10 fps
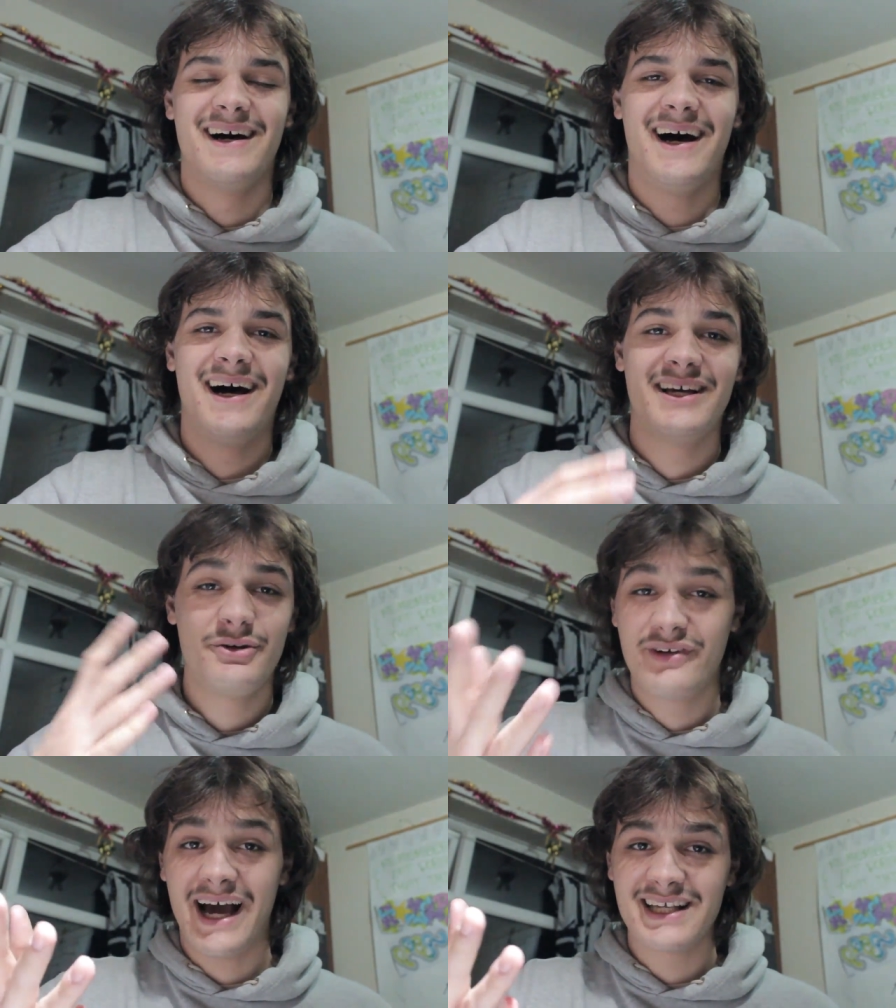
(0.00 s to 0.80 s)
Uh,
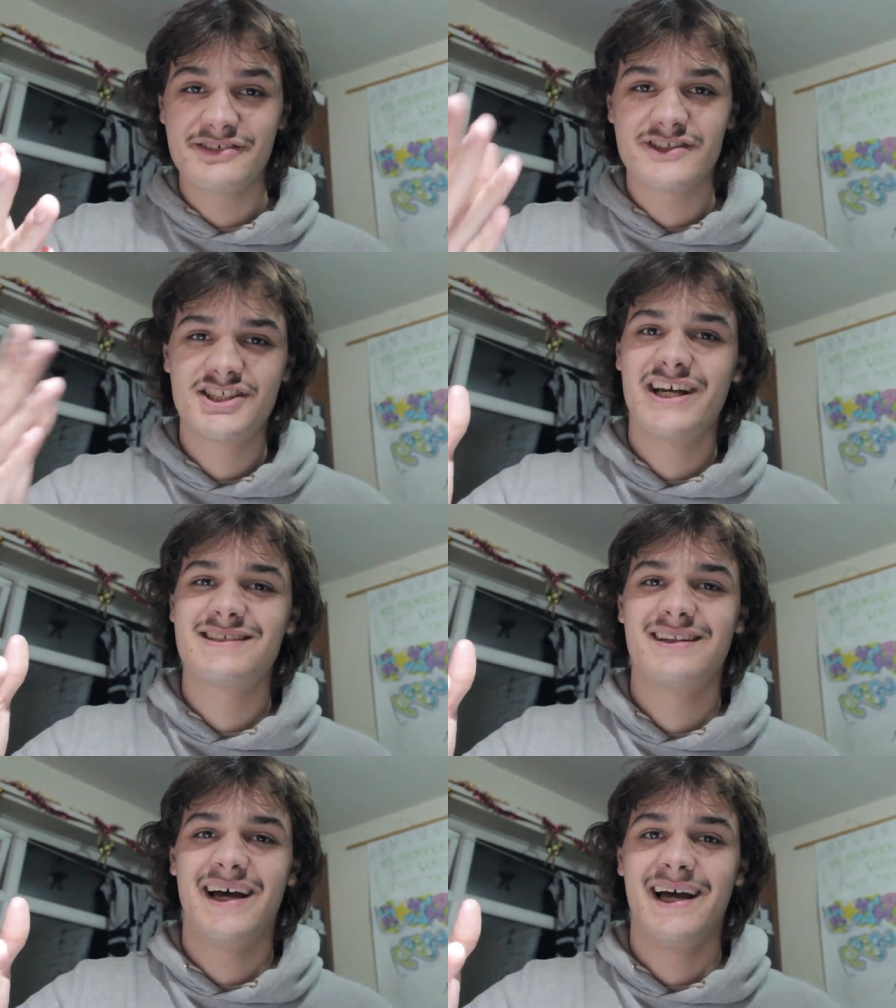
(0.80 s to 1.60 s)
you guys have
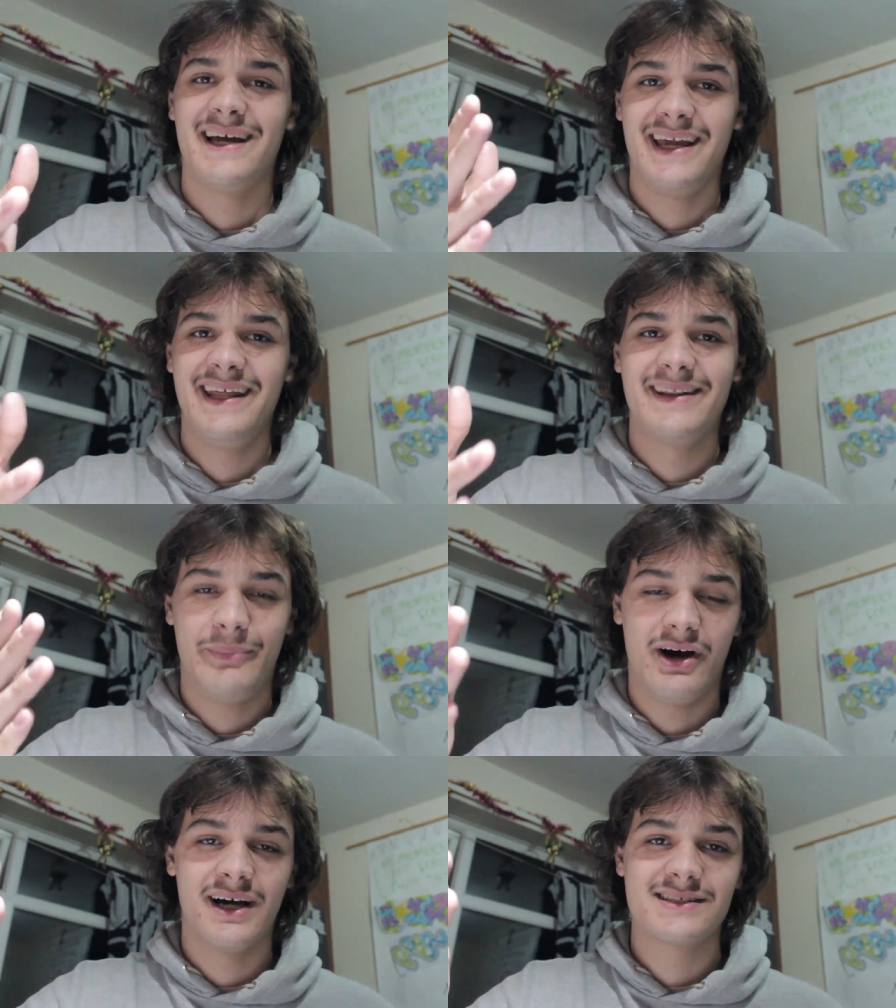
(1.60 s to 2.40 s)
suggested that in the
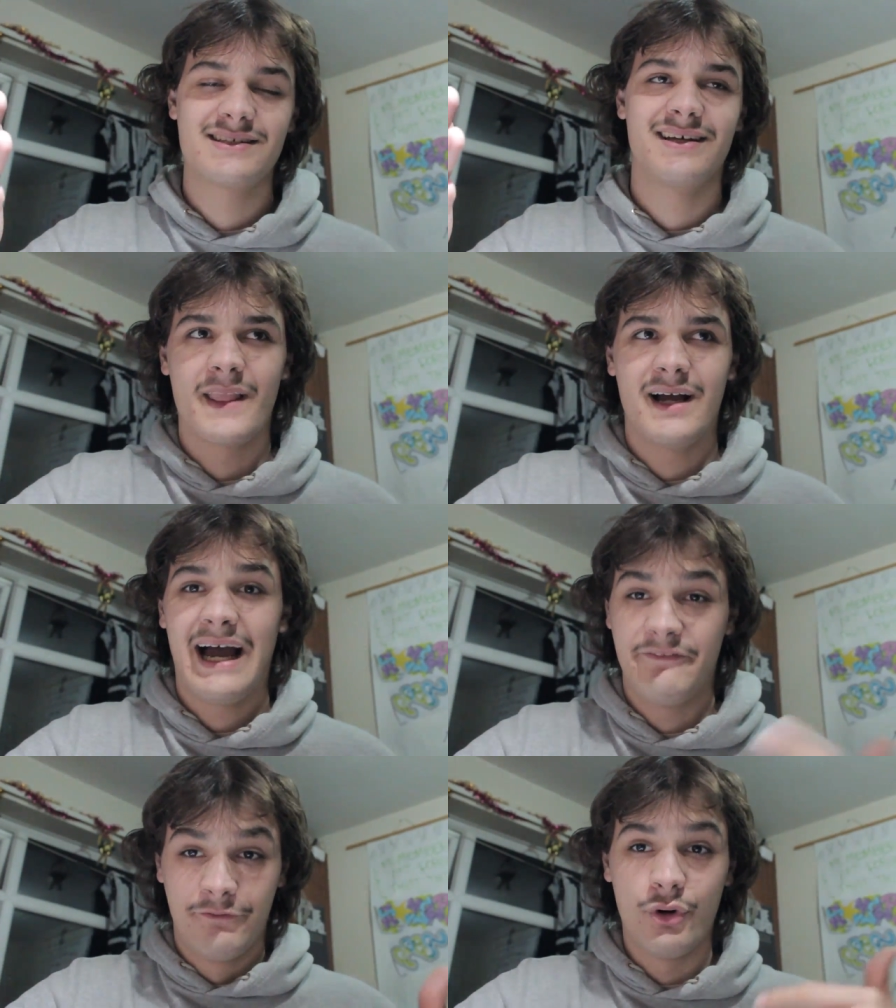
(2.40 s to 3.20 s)
past.
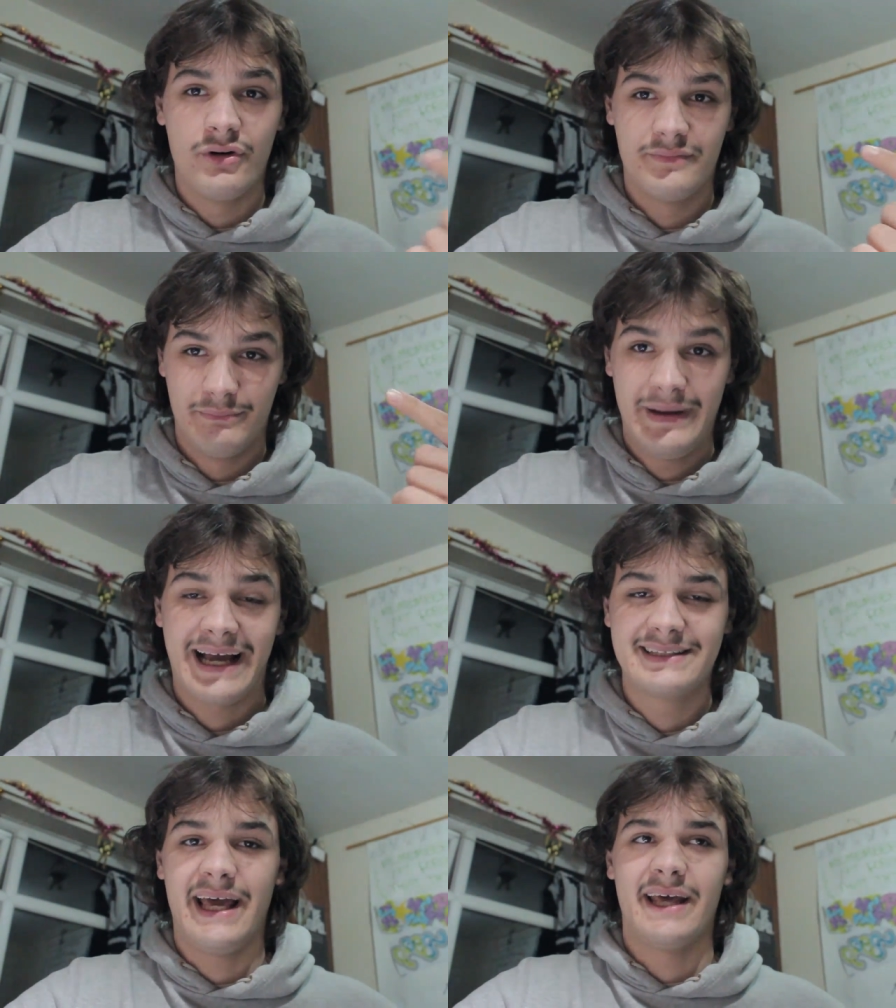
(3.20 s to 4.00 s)
I thought
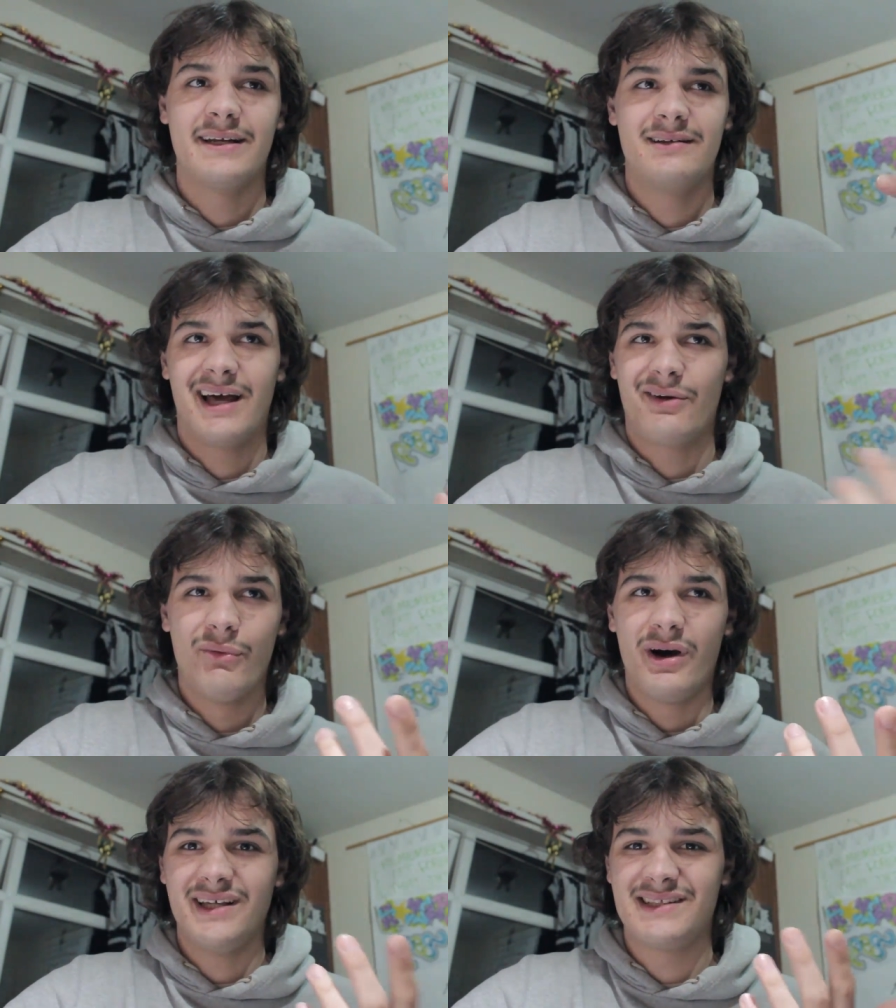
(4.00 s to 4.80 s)
back then, like,
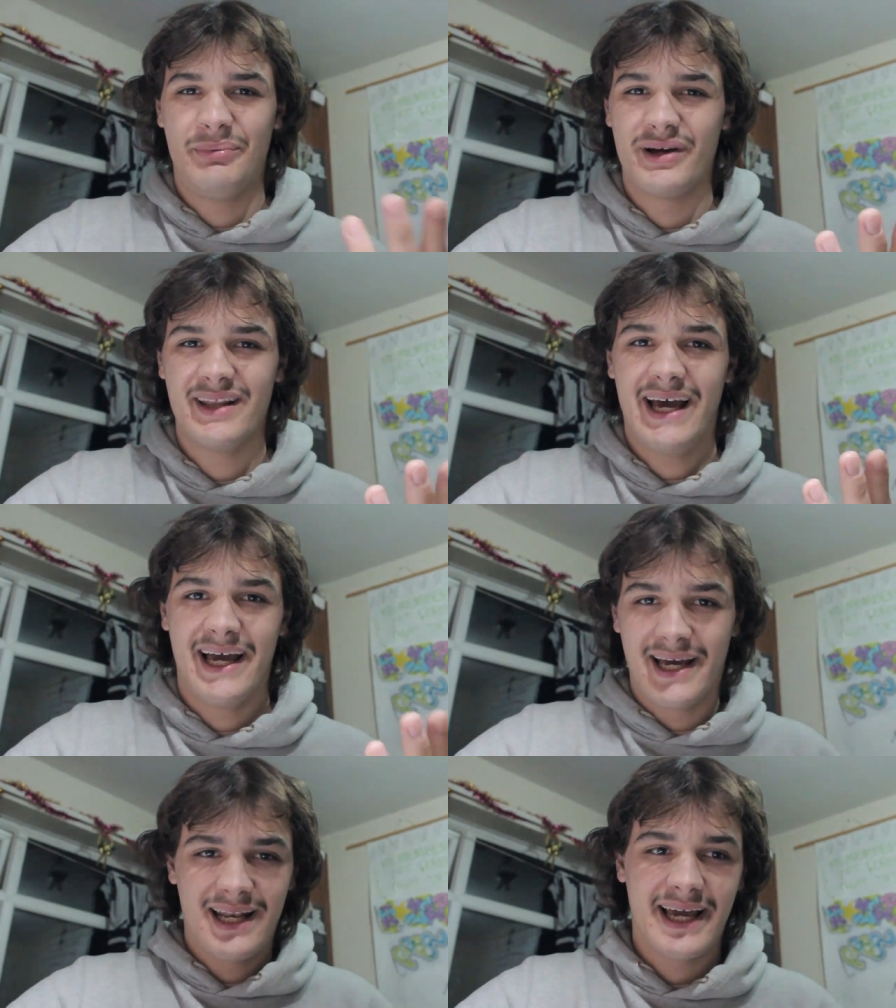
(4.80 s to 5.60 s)
what is the point of
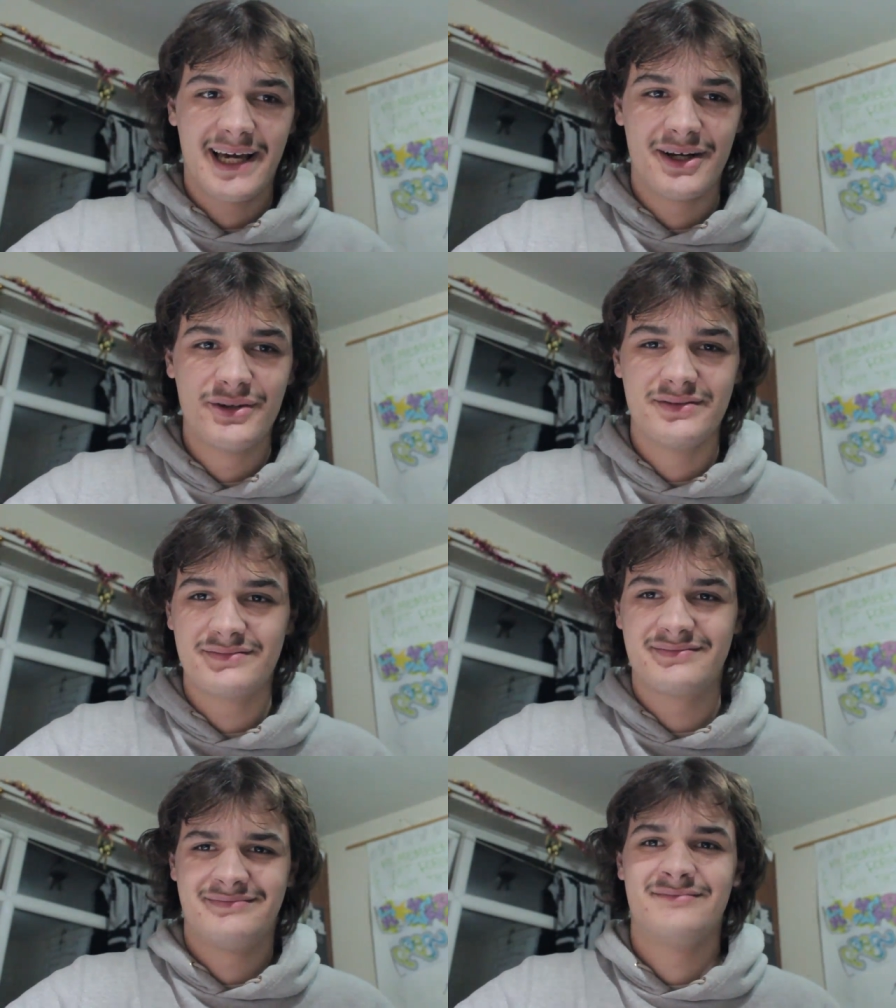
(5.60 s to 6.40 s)
that? Like, I don't.
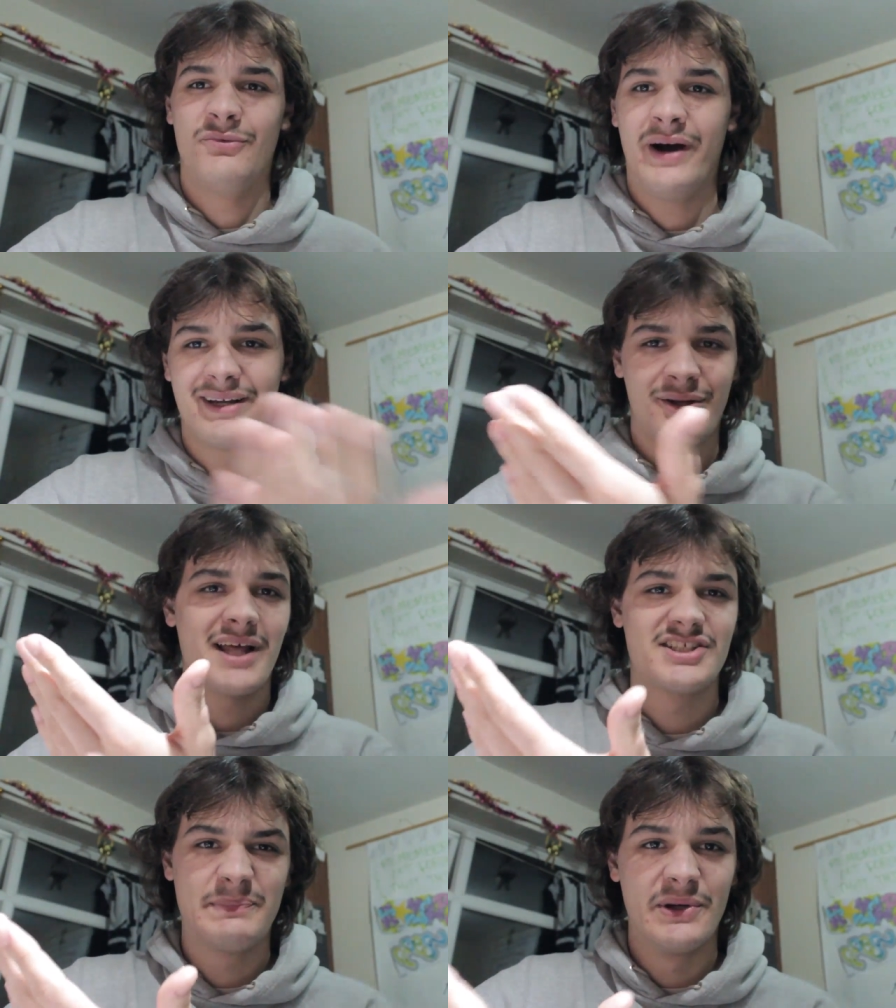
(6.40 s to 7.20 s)
Why don't
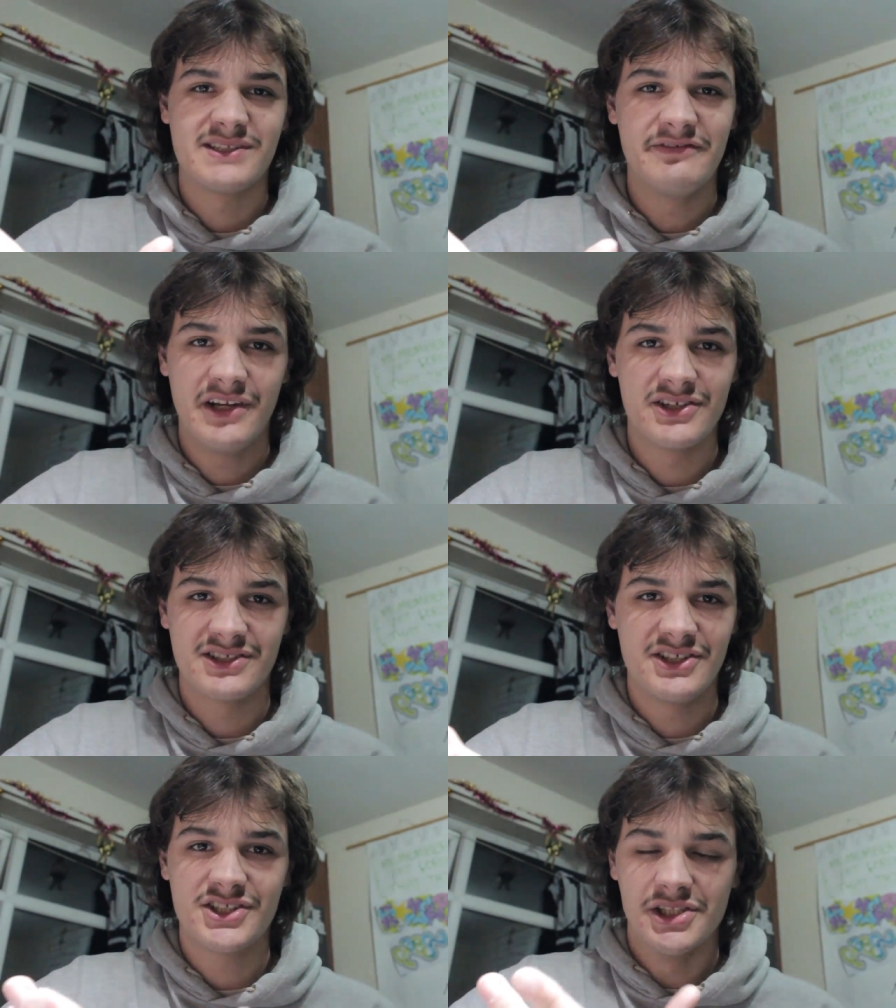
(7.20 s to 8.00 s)
I just post the videos
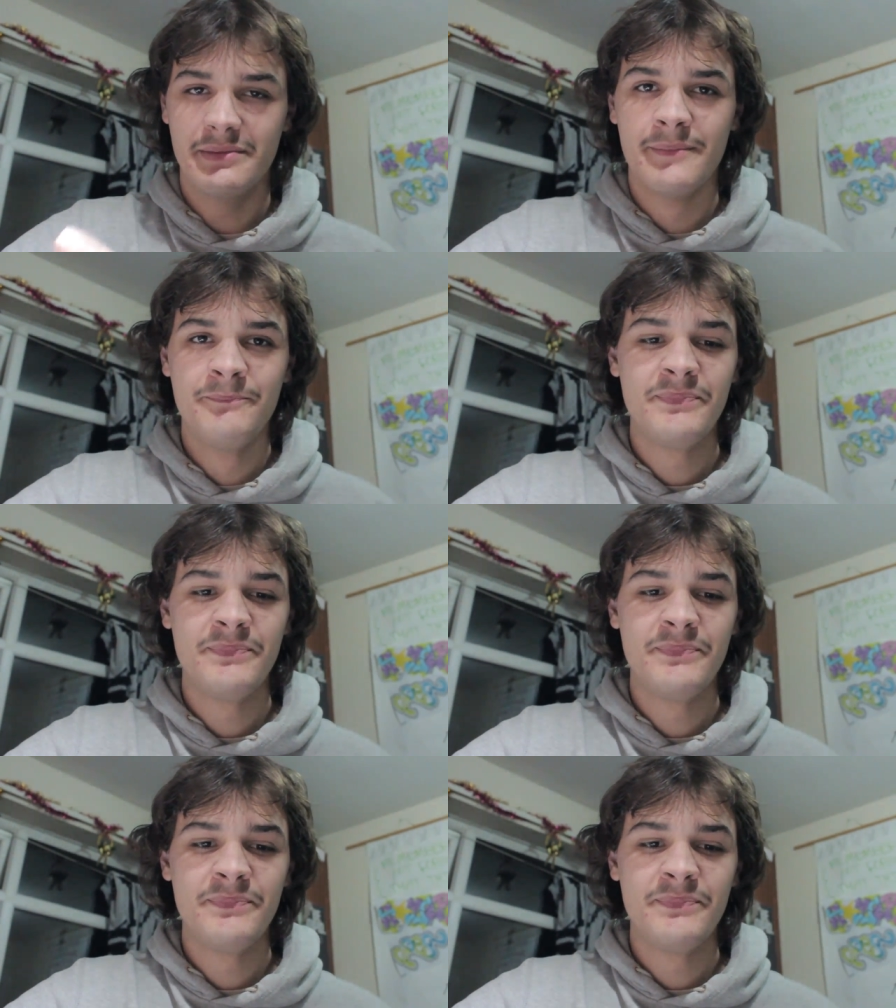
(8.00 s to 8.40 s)
on YouTube?